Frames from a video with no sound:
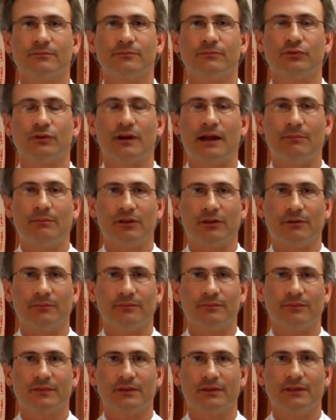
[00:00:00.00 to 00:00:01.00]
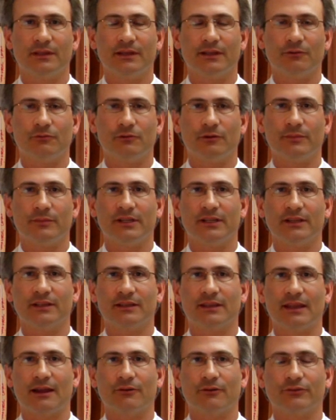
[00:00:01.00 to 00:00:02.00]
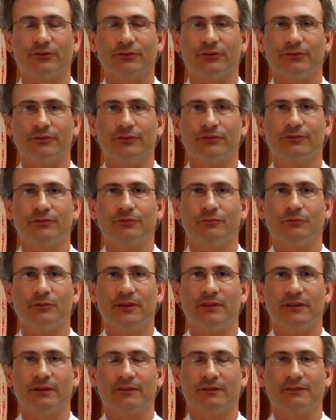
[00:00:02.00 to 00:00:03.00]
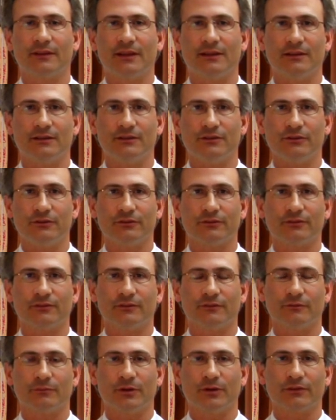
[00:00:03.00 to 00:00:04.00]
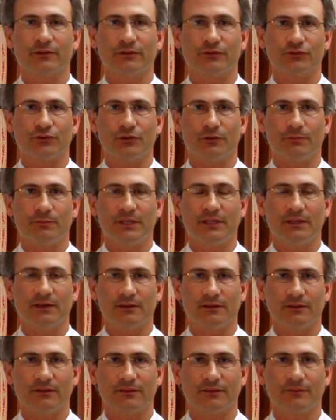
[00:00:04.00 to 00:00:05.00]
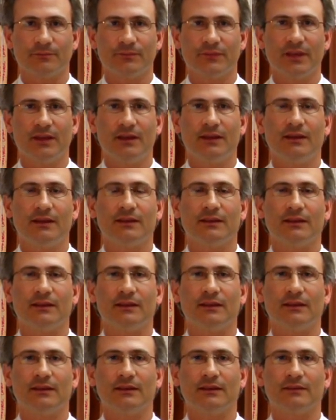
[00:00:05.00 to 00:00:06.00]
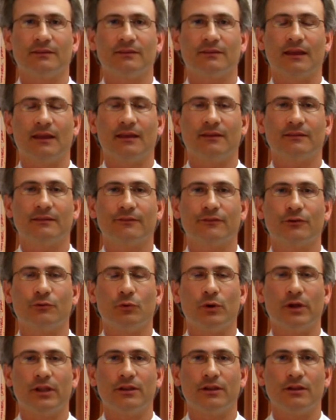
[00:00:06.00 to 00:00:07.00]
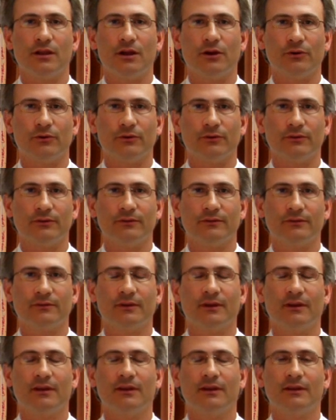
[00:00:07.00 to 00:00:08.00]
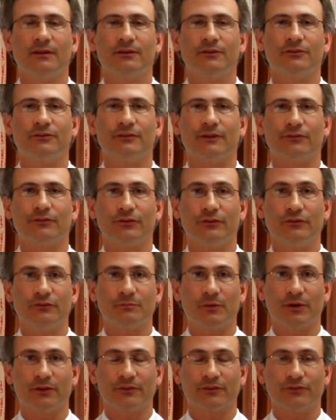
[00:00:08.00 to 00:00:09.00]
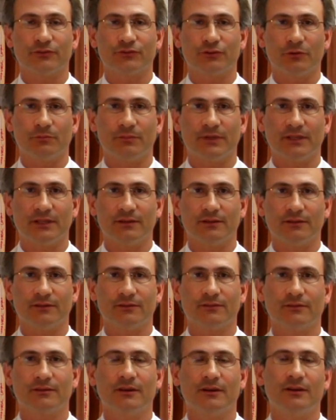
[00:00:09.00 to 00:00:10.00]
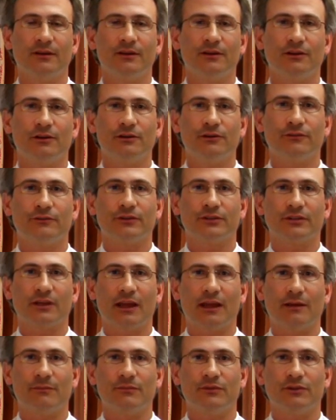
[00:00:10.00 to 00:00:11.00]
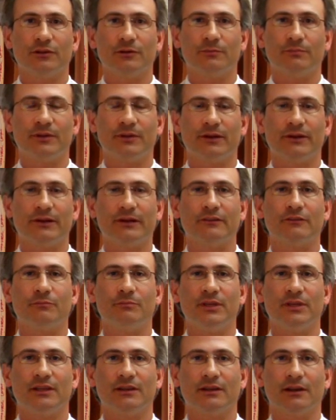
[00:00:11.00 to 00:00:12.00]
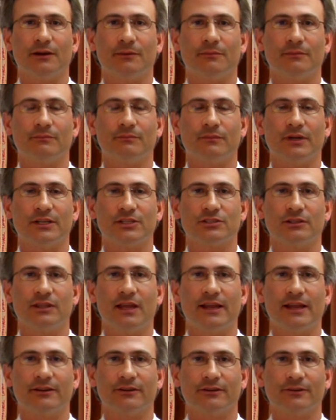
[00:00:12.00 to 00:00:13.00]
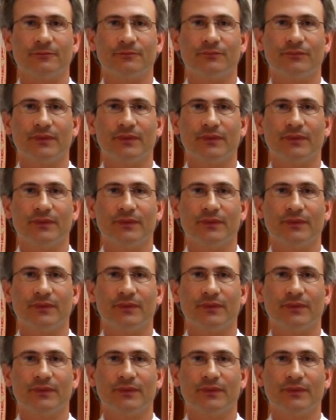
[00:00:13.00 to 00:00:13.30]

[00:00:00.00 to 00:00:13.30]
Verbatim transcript: problem that a woman encounters with extended use of birth control pills is, as everyone knows who's ever used birth control pills, over time your periods become much lighter.